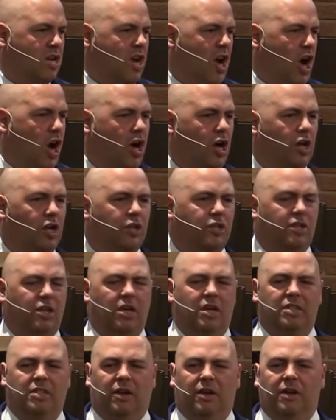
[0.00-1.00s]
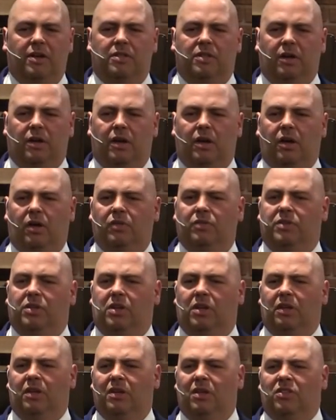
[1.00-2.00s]
all
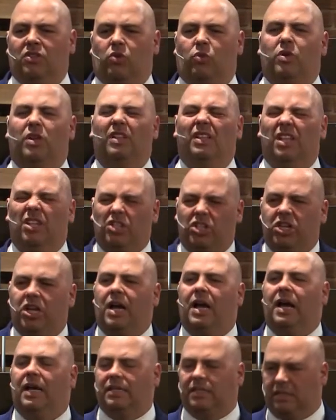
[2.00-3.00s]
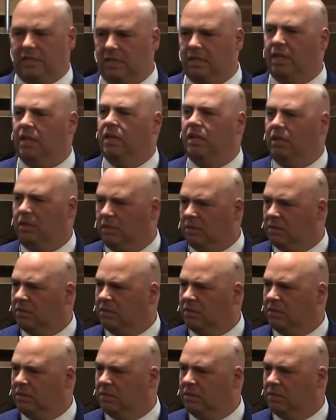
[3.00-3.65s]
the religiosity,